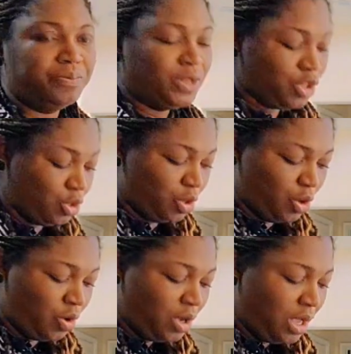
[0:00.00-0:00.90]
You
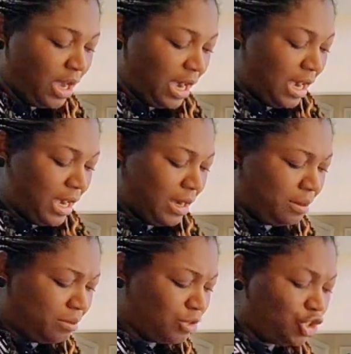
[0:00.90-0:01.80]
know
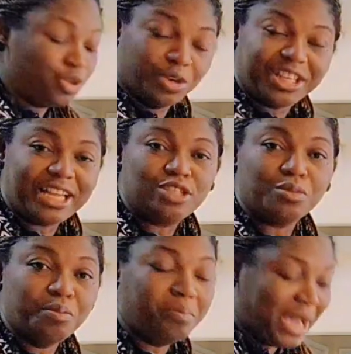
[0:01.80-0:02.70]
that
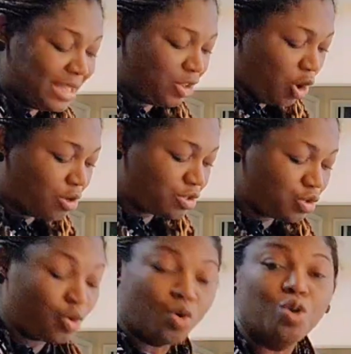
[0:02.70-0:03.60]
men also
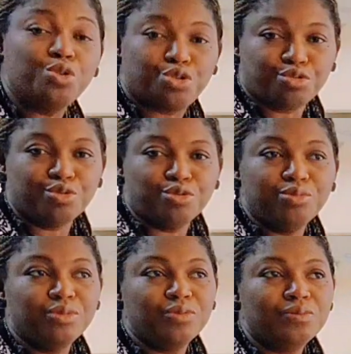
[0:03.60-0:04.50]
go through.
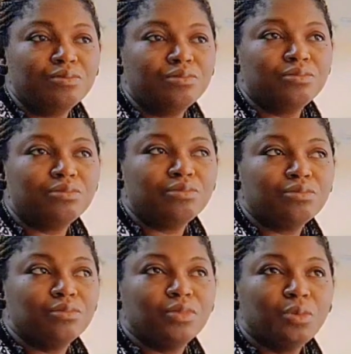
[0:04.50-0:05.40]

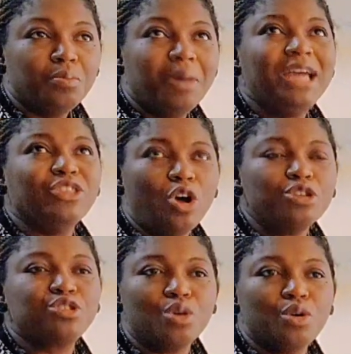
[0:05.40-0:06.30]
Men
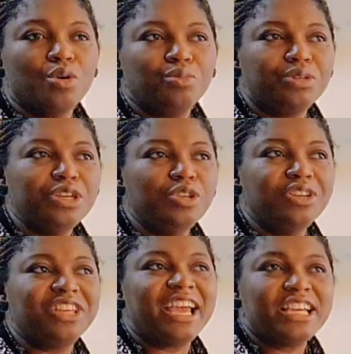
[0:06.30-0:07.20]
also,
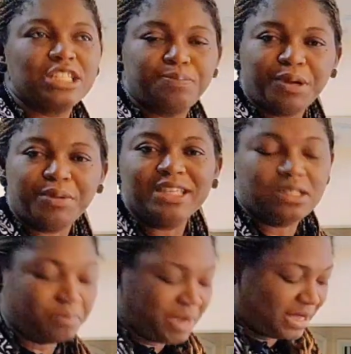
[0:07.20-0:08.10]
the experience
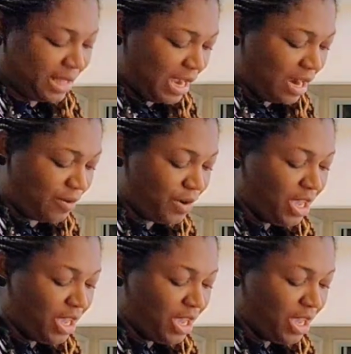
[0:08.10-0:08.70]
men have.